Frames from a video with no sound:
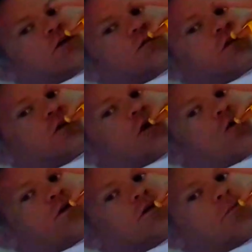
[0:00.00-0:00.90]
is going to
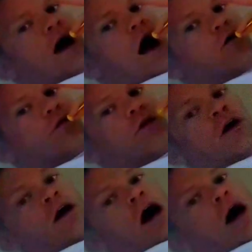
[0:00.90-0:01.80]
go in the mouth.
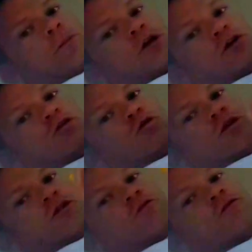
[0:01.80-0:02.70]
I'm going to do
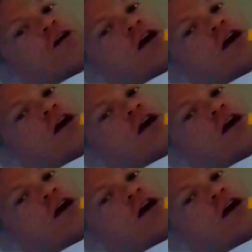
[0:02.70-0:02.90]
this